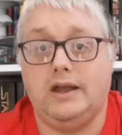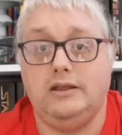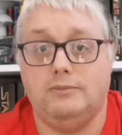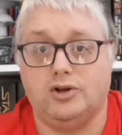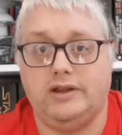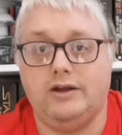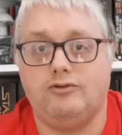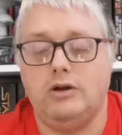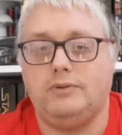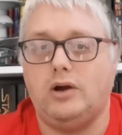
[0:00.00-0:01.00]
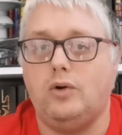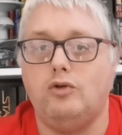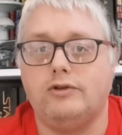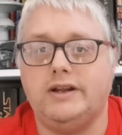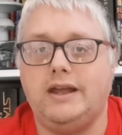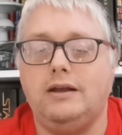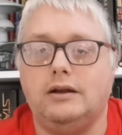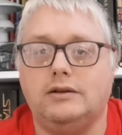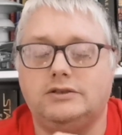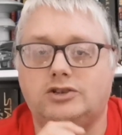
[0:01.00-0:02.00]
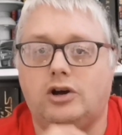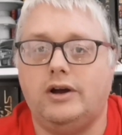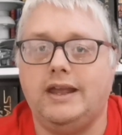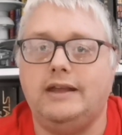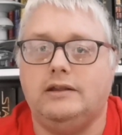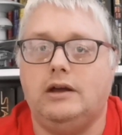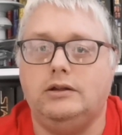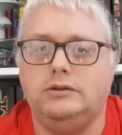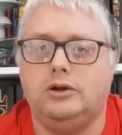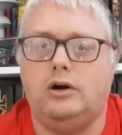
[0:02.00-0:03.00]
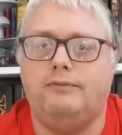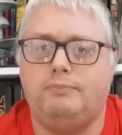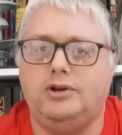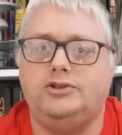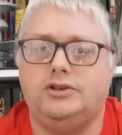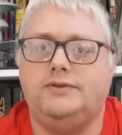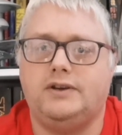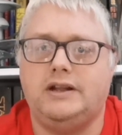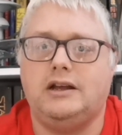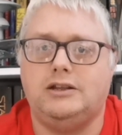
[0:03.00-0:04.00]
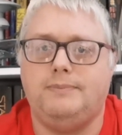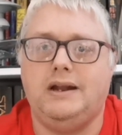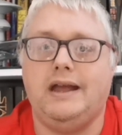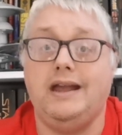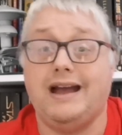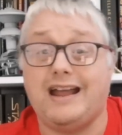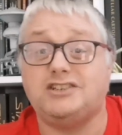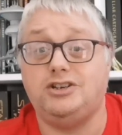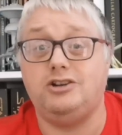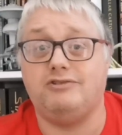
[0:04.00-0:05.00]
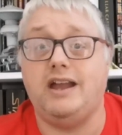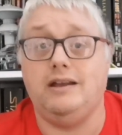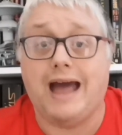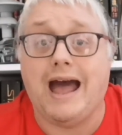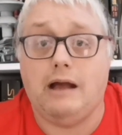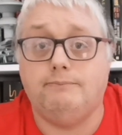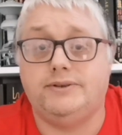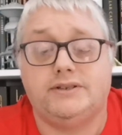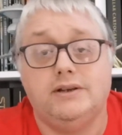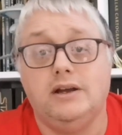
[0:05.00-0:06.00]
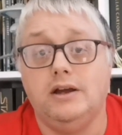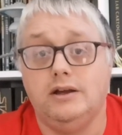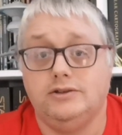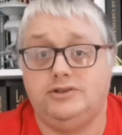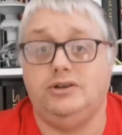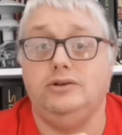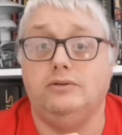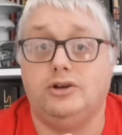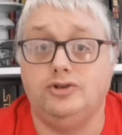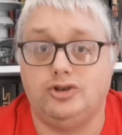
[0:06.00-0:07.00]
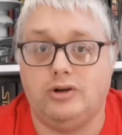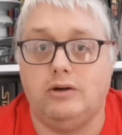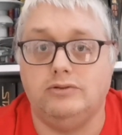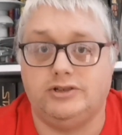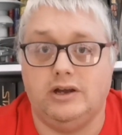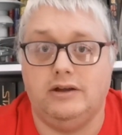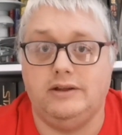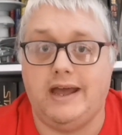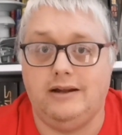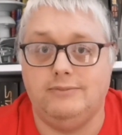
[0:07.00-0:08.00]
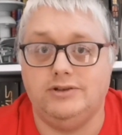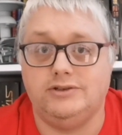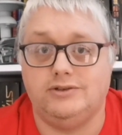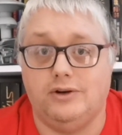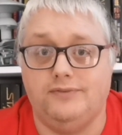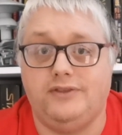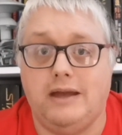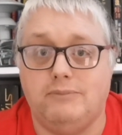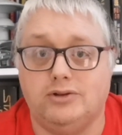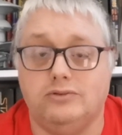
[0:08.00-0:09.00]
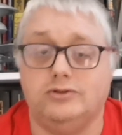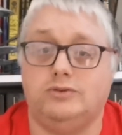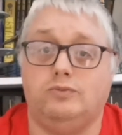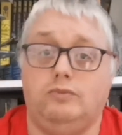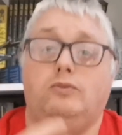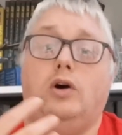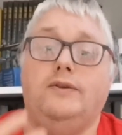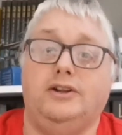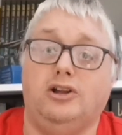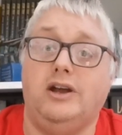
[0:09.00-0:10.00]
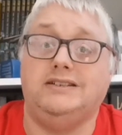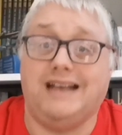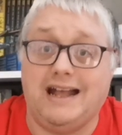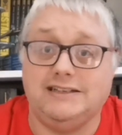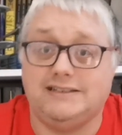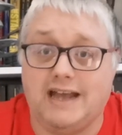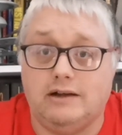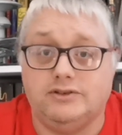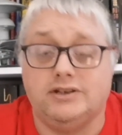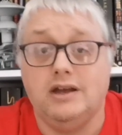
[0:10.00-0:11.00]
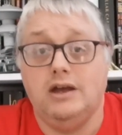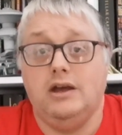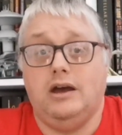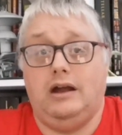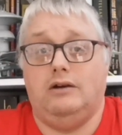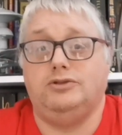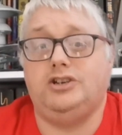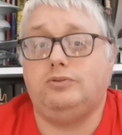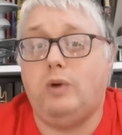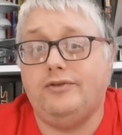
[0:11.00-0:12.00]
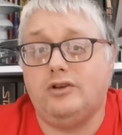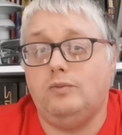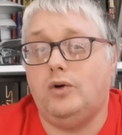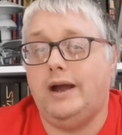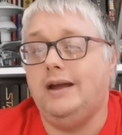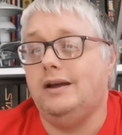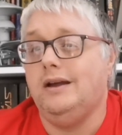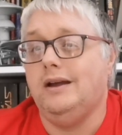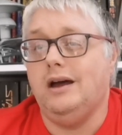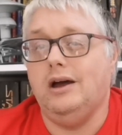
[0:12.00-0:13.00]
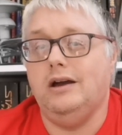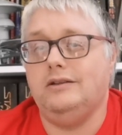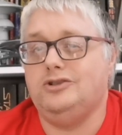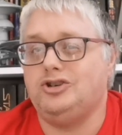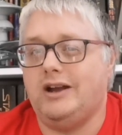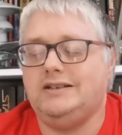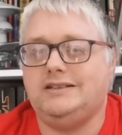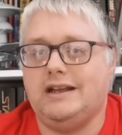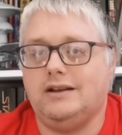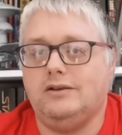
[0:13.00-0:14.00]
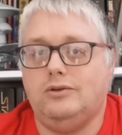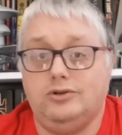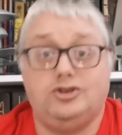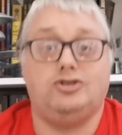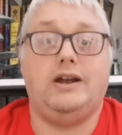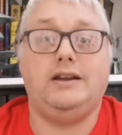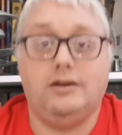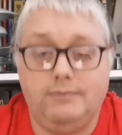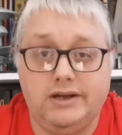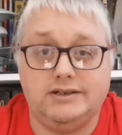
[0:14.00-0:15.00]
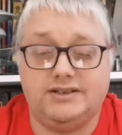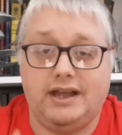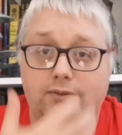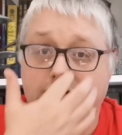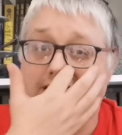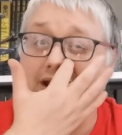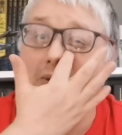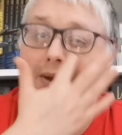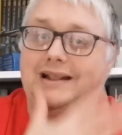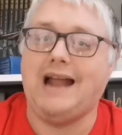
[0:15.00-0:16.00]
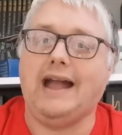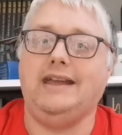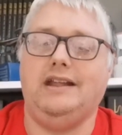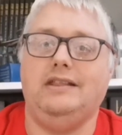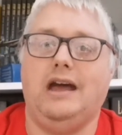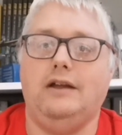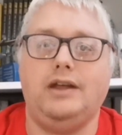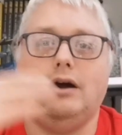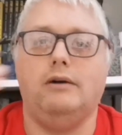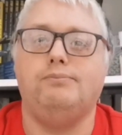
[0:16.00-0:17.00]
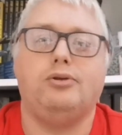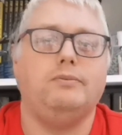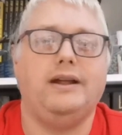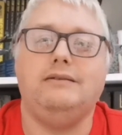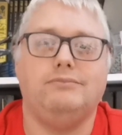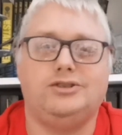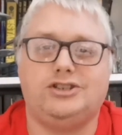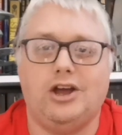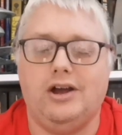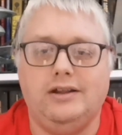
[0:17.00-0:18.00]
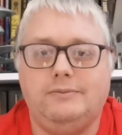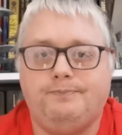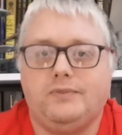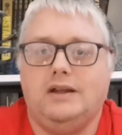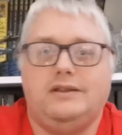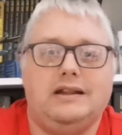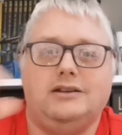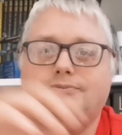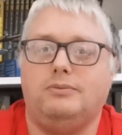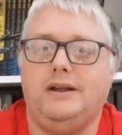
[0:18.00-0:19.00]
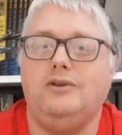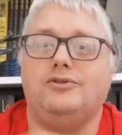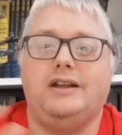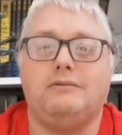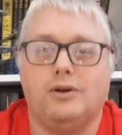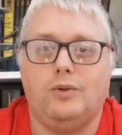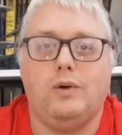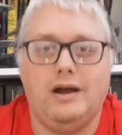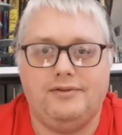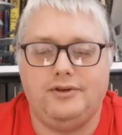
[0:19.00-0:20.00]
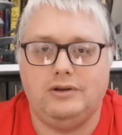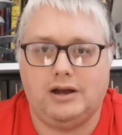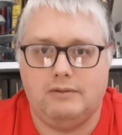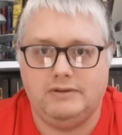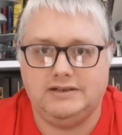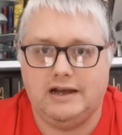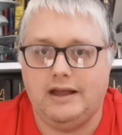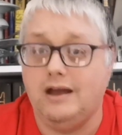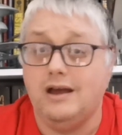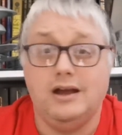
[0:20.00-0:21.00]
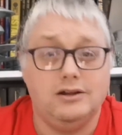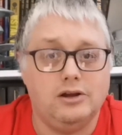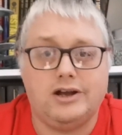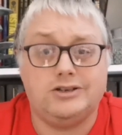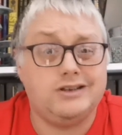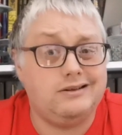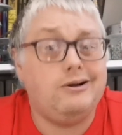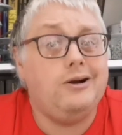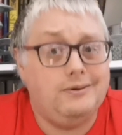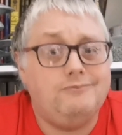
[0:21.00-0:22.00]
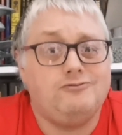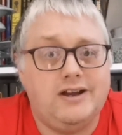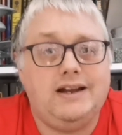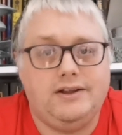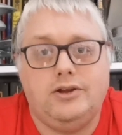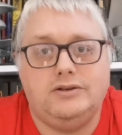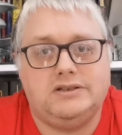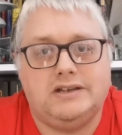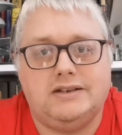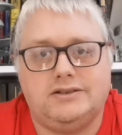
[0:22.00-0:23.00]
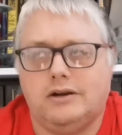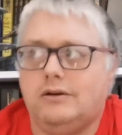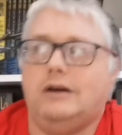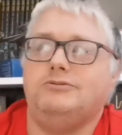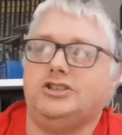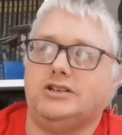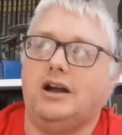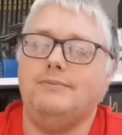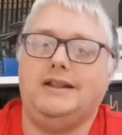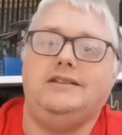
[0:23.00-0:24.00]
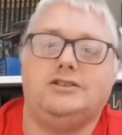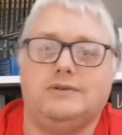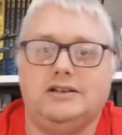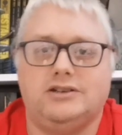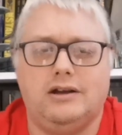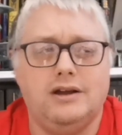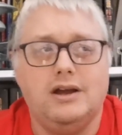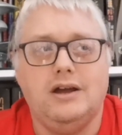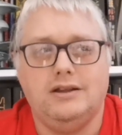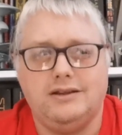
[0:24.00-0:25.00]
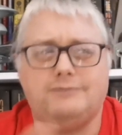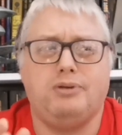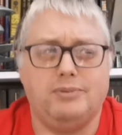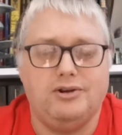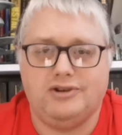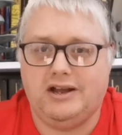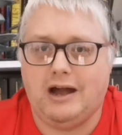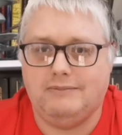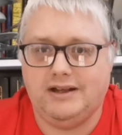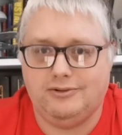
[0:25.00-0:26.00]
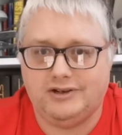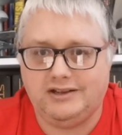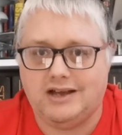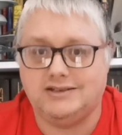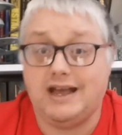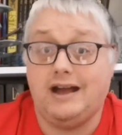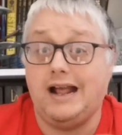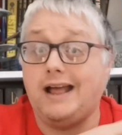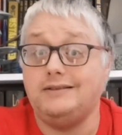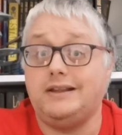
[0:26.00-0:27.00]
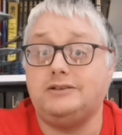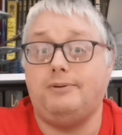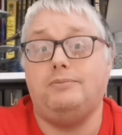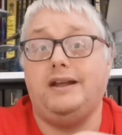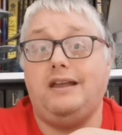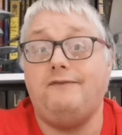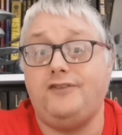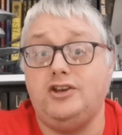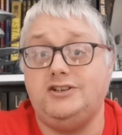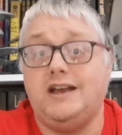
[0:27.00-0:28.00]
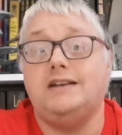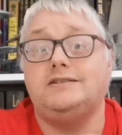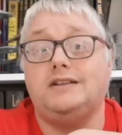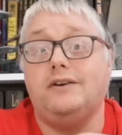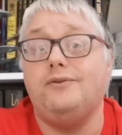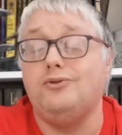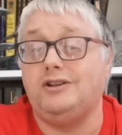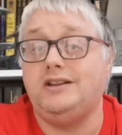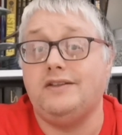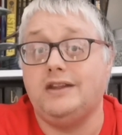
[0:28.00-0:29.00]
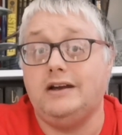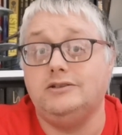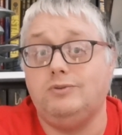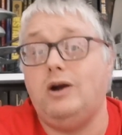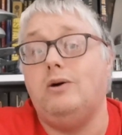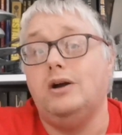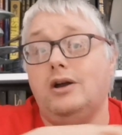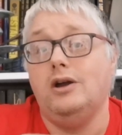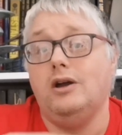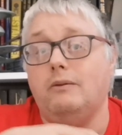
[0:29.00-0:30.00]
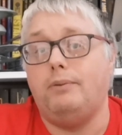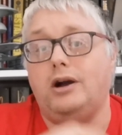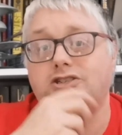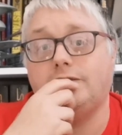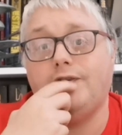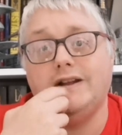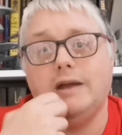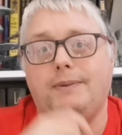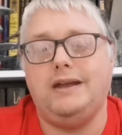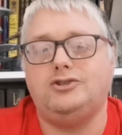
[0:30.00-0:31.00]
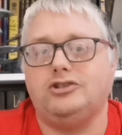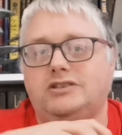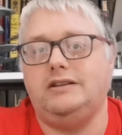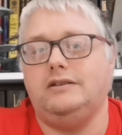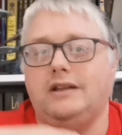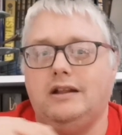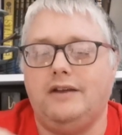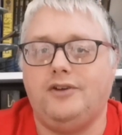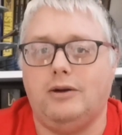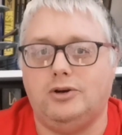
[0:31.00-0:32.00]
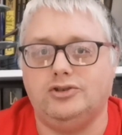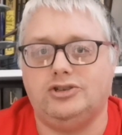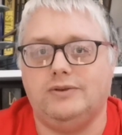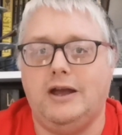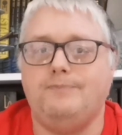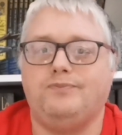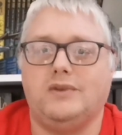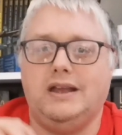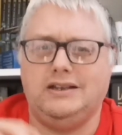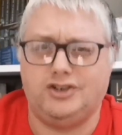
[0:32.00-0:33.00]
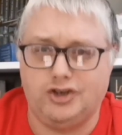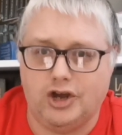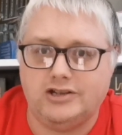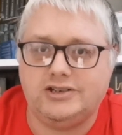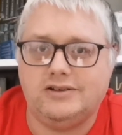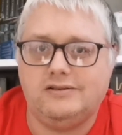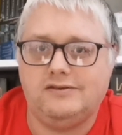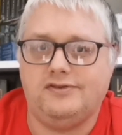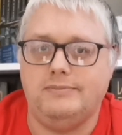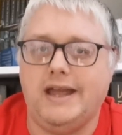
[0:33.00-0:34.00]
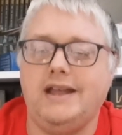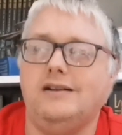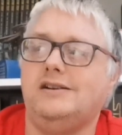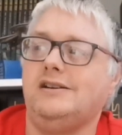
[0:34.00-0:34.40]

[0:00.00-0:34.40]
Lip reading: the modelling group that already tie in a lot of Bluetooth connectability and actually create apps to control certain elements of their models, either lights and sounds. And I was just wondering why the train set or the train community was a little bit lagging in that. Now, I'm probably certain that there's probably already quite a few companies out there. Like I said, I'm really new to this, so I'm just coming into it. So there's probably already a company that already does that, and there's probably enthusiasts that have already done that as well. But I just find it a bit interesting that now they've come onto it. It's good for me.